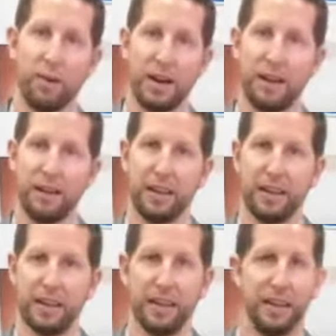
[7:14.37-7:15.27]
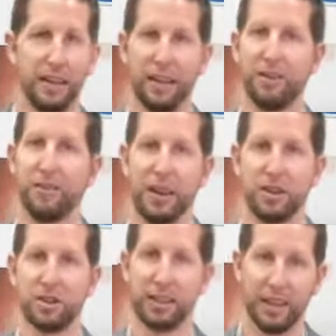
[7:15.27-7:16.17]
rated uh,
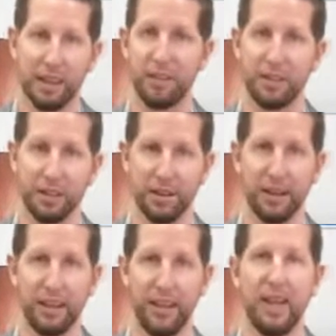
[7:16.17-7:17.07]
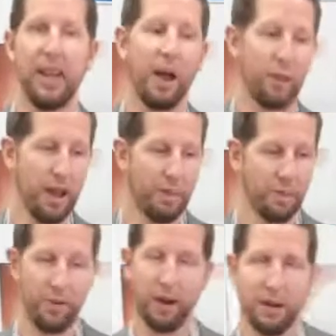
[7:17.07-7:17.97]
innovation, the KeyFit 30, and we
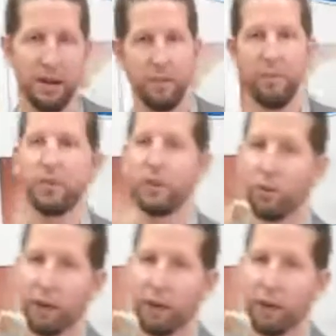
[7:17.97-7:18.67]
upgraded it with a